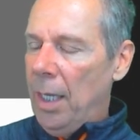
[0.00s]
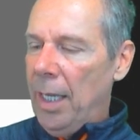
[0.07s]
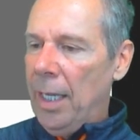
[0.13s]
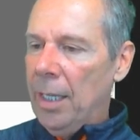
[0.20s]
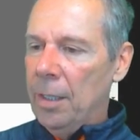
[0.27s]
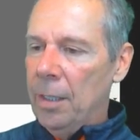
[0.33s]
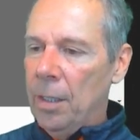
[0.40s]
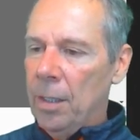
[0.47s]

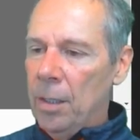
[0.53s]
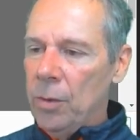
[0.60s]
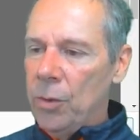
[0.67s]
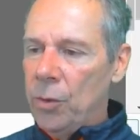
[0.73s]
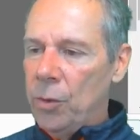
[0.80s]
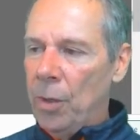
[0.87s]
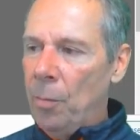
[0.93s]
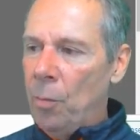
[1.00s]
in
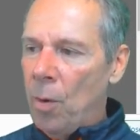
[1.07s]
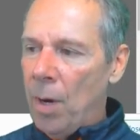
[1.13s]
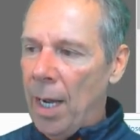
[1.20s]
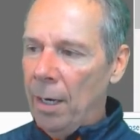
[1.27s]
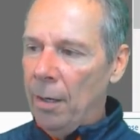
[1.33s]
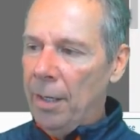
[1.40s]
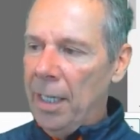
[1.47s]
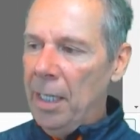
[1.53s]

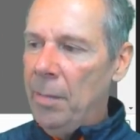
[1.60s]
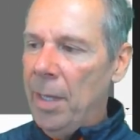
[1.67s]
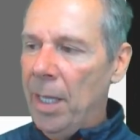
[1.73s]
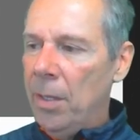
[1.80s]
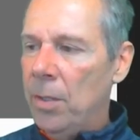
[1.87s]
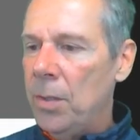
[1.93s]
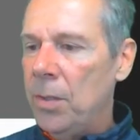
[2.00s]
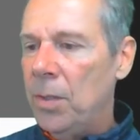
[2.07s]
Tripwire
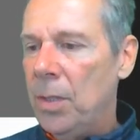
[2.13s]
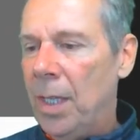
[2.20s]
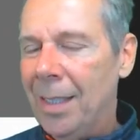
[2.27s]
emails,